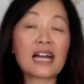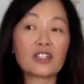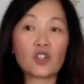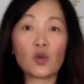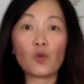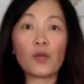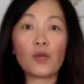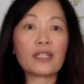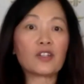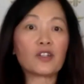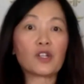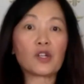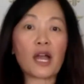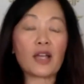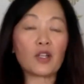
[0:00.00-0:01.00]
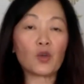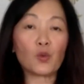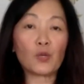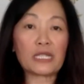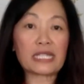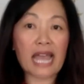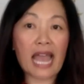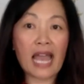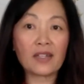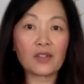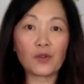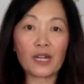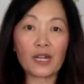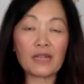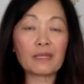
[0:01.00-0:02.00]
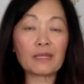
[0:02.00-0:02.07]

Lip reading: Don't wait till you're at your wit's end, right?